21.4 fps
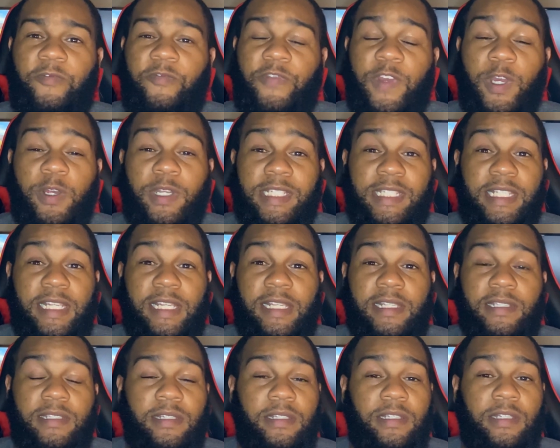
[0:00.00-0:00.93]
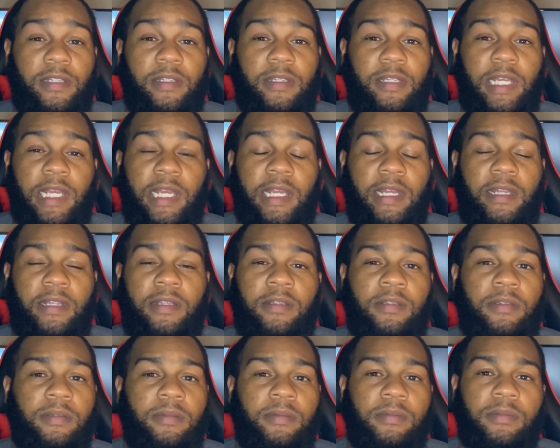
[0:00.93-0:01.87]
fail the test. And
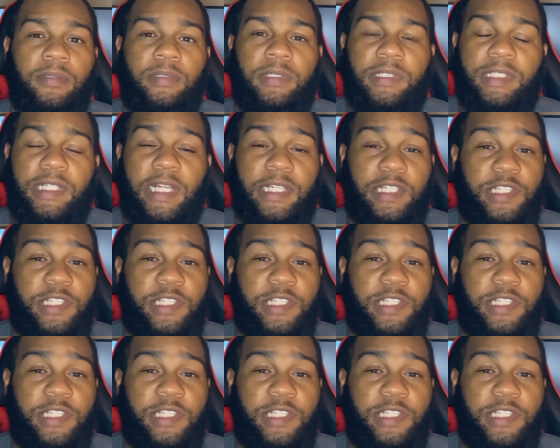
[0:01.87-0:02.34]
it's not